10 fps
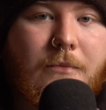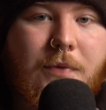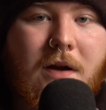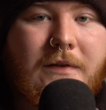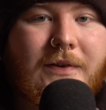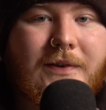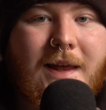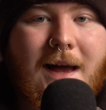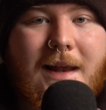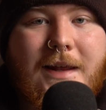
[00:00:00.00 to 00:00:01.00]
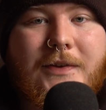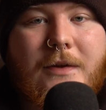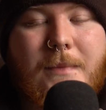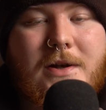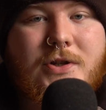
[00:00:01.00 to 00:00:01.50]
Previously, Alice
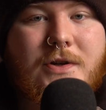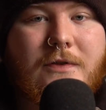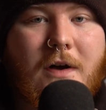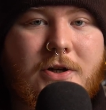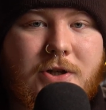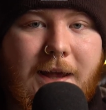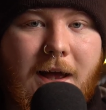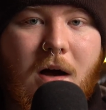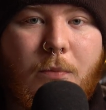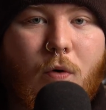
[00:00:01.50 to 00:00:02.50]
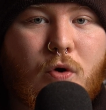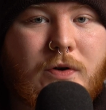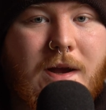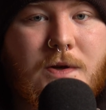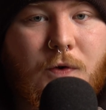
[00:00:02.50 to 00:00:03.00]
had mentioned that I should get her
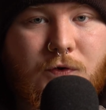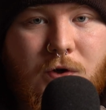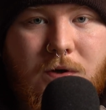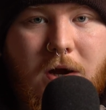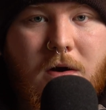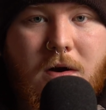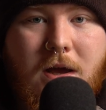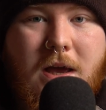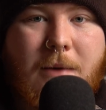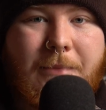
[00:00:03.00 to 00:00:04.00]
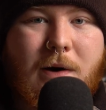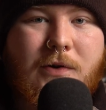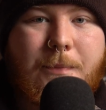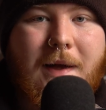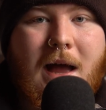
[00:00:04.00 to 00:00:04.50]
portrait in the studio, but I
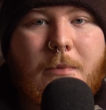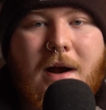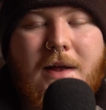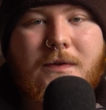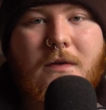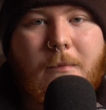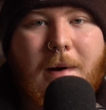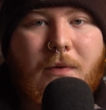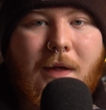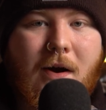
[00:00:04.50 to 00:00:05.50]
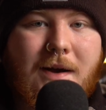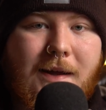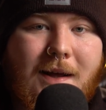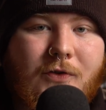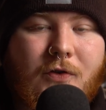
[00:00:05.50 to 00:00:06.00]
was a bit apprehensive about that
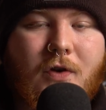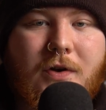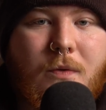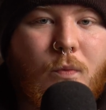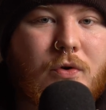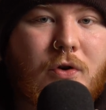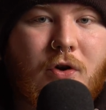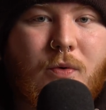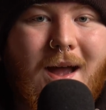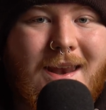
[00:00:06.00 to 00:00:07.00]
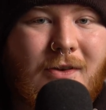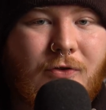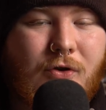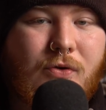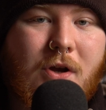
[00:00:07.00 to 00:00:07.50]
idea, so I didn't want to do any
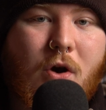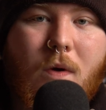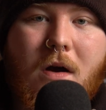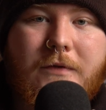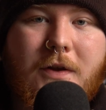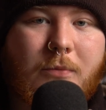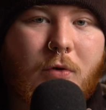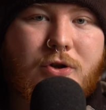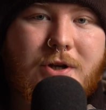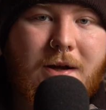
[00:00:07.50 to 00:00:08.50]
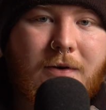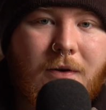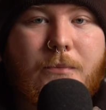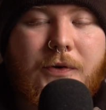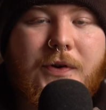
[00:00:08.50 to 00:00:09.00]
studio work for this project.
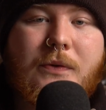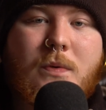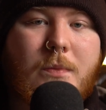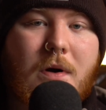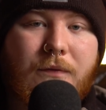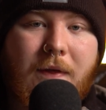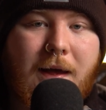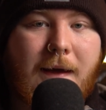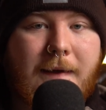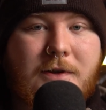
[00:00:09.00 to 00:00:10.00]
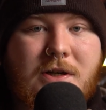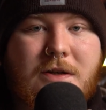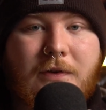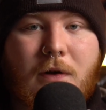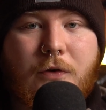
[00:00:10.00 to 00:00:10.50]
But since we were both there and she
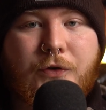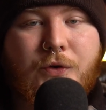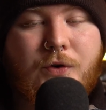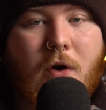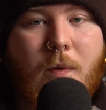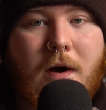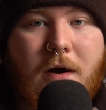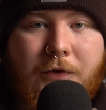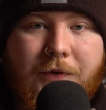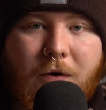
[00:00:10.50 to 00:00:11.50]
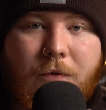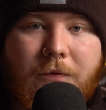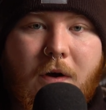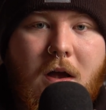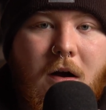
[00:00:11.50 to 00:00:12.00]
does a lot of studio work
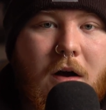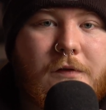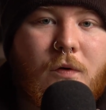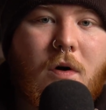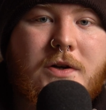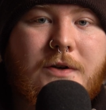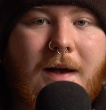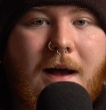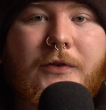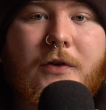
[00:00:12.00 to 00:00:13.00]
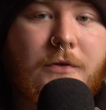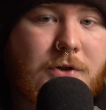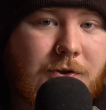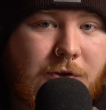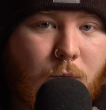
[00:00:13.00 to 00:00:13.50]
herself, I thought I'd just ask her if
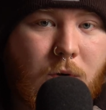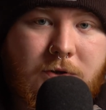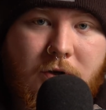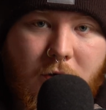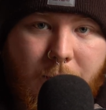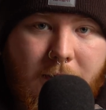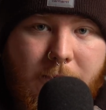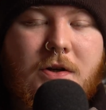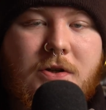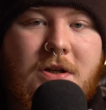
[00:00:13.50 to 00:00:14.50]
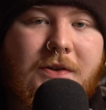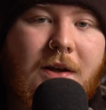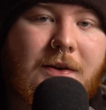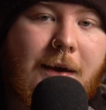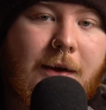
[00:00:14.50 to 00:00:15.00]
she still wanted to do it. She
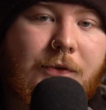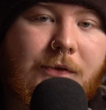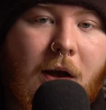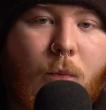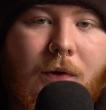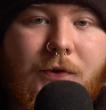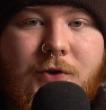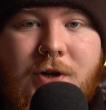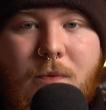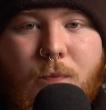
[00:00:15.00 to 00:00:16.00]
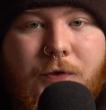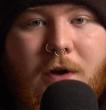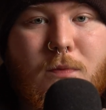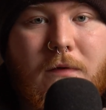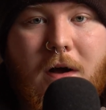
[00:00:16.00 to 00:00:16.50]
said yes, and once Jen was
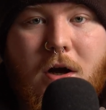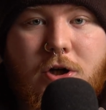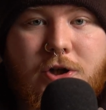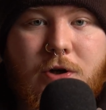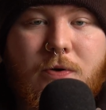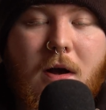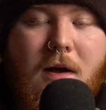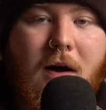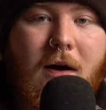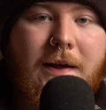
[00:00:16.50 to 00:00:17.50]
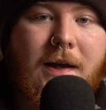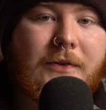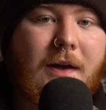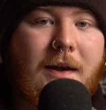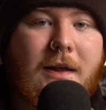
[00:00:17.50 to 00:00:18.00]
done with her shoot, I
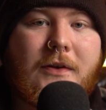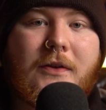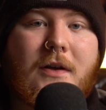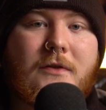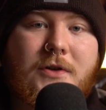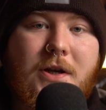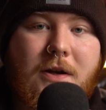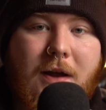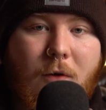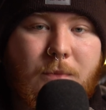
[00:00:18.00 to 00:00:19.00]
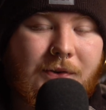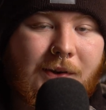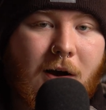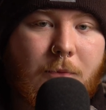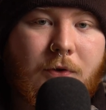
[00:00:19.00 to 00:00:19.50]
asked Alice if she could help me
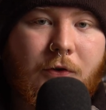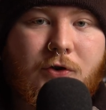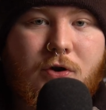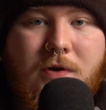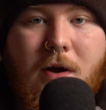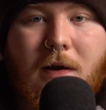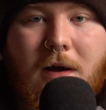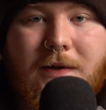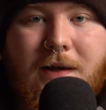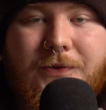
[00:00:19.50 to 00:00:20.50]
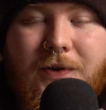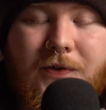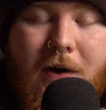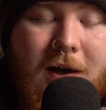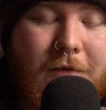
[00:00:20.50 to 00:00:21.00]
set up the studio lighting
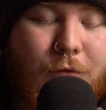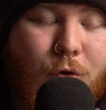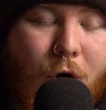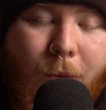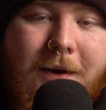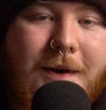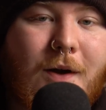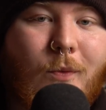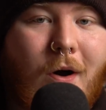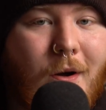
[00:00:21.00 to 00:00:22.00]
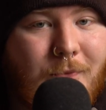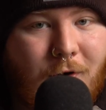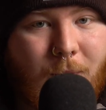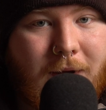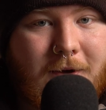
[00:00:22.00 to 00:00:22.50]
since I have no idea what I'm
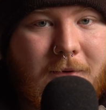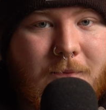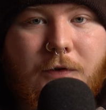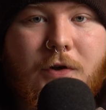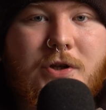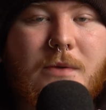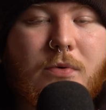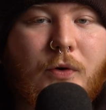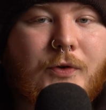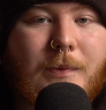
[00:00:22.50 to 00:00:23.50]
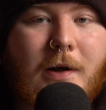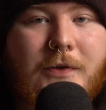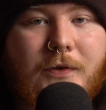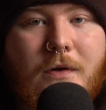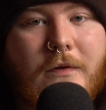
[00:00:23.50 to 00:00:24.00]
doing. So she brought some
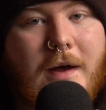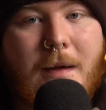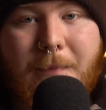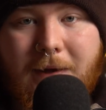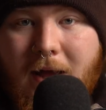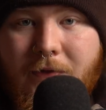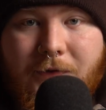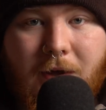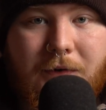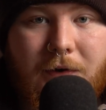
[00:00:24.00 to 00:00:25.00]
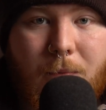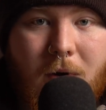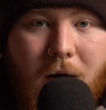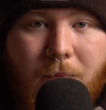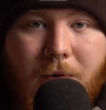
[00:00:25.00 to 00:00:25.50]
lights over and began setting them
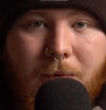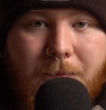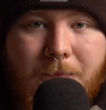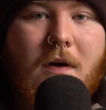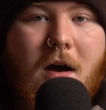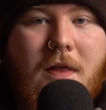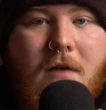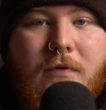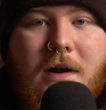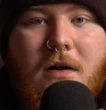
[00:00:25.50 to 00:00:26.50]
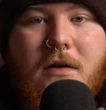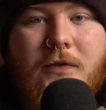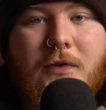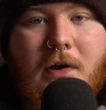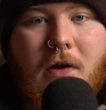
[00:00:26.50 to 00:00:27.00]
up. I then
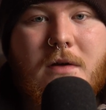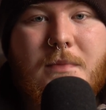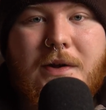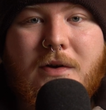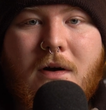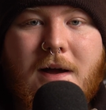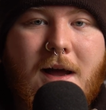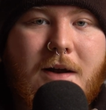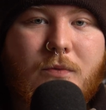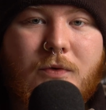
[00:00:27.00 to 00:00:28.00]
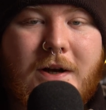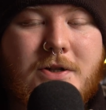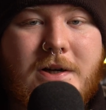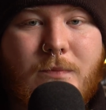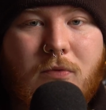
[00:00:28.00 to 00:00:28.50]
realised that the light meter I had was
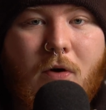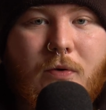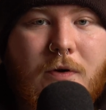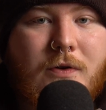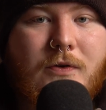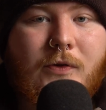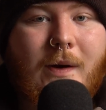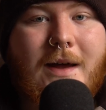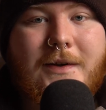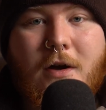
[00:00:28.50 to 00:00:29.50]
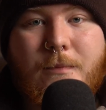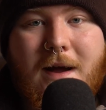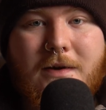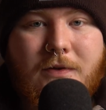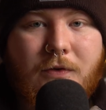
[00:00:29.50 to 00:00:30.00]
actually broken, so I had to go
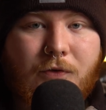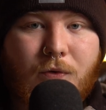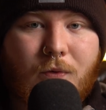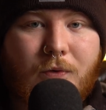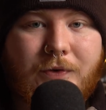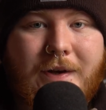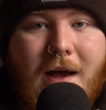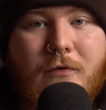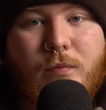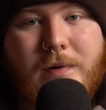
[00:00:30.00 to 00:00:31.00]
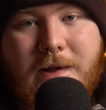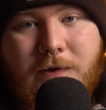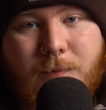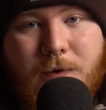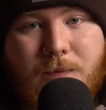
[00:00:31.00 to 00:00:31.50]
back to the stores to get a
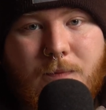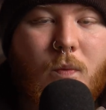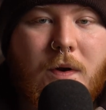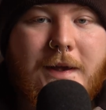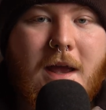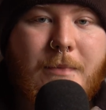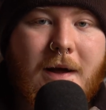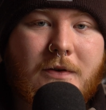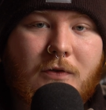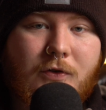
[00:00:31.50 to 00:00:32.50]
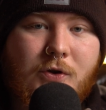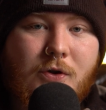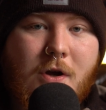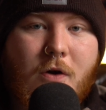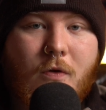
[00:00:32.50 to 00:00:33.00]
replacement. When I came back to the
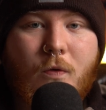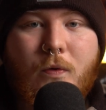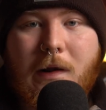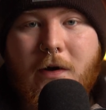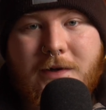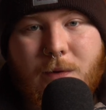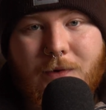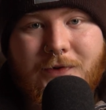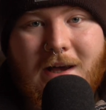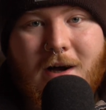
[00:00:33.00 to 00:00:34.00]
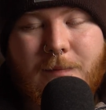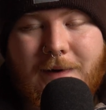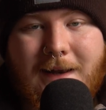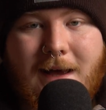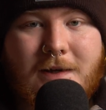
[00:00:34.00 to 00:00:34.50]
studio, all the lighting was set up
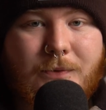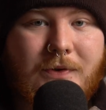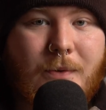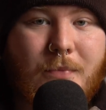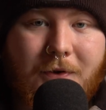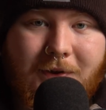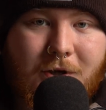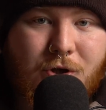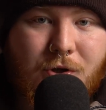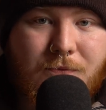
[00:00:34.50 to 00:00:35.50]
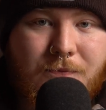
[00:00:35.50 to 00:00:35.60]
and Alice was in position.